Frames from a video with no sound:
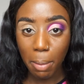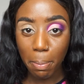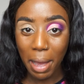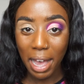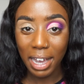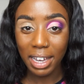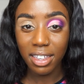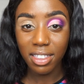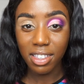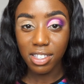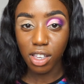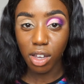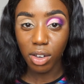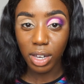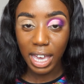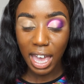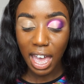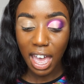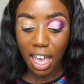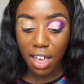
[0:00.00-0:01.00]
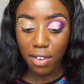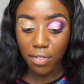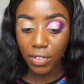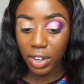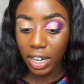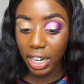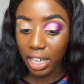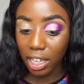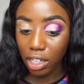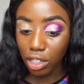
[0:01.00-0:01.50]
packing this on
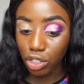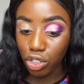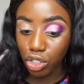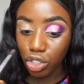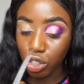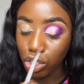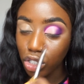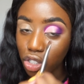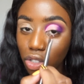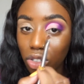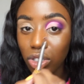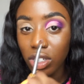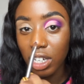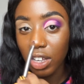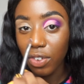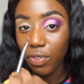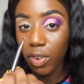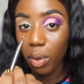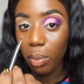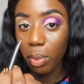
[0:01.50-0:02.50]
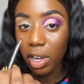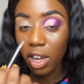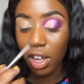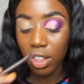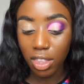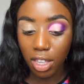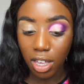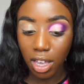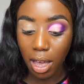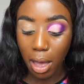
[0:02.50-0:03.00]
carefully just underneath where we got
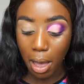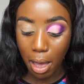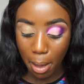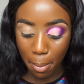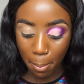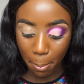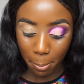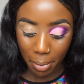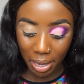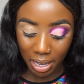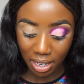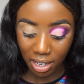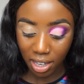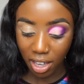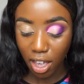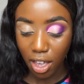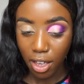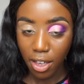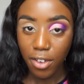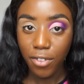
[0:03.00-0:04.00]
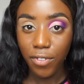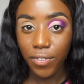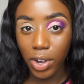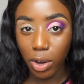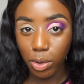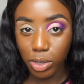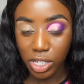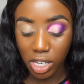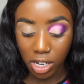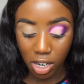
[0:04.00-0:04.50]
the pink
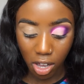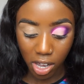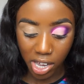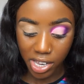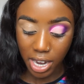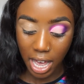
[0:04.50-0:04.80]
floating liner